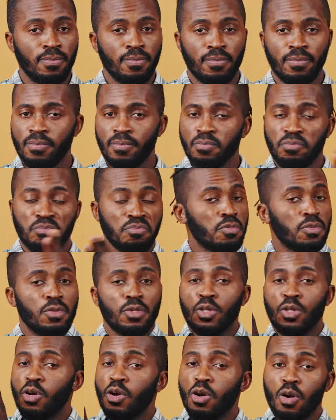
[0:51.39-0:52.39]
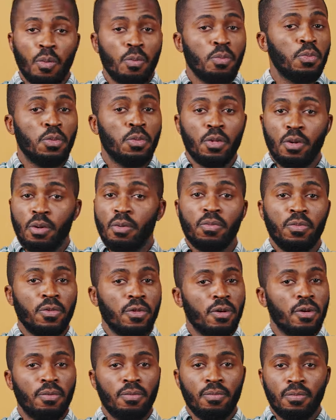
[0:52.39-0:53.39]
So do your own research before you
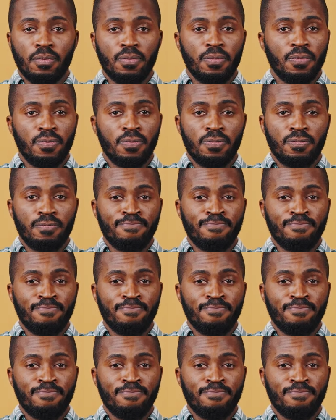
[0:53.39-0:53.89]
make any crypto